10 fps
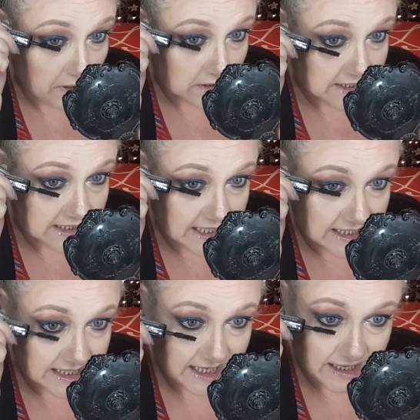box is
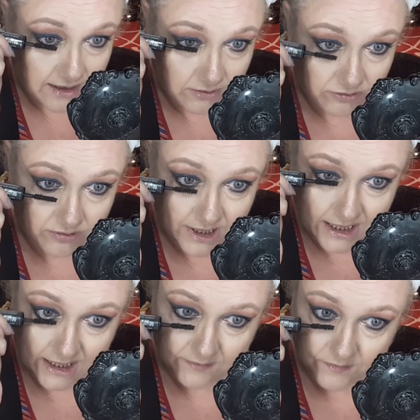getting
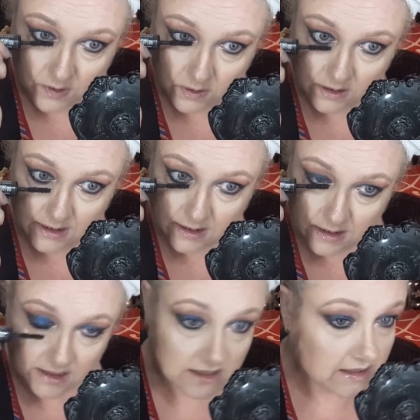really full.
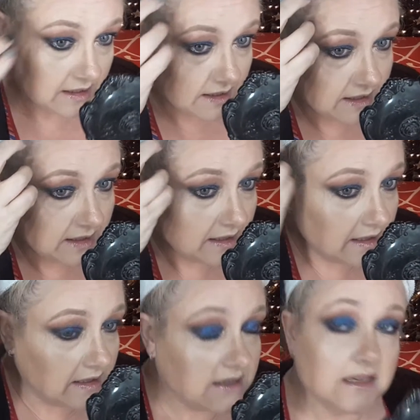
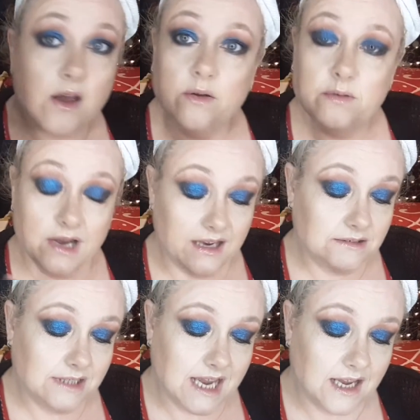So
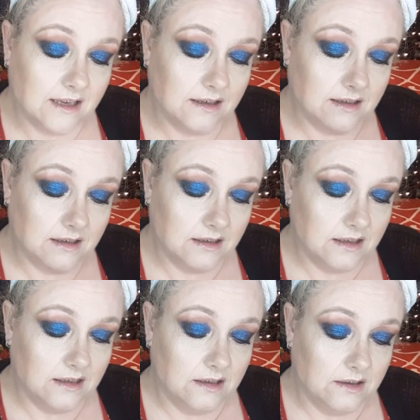yeah,
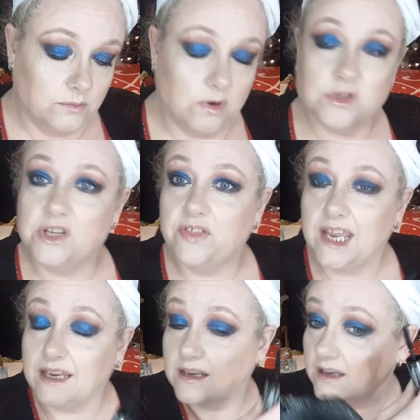what do you
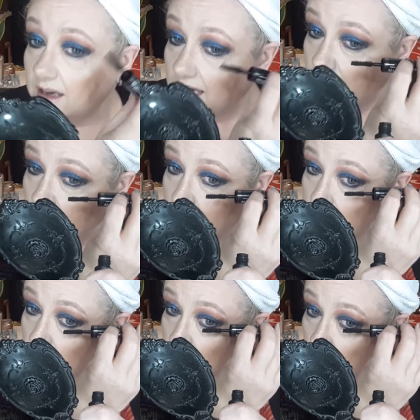think?
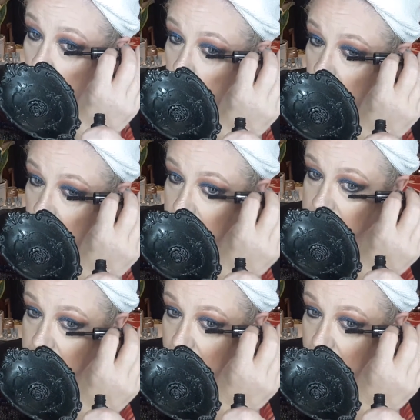A combined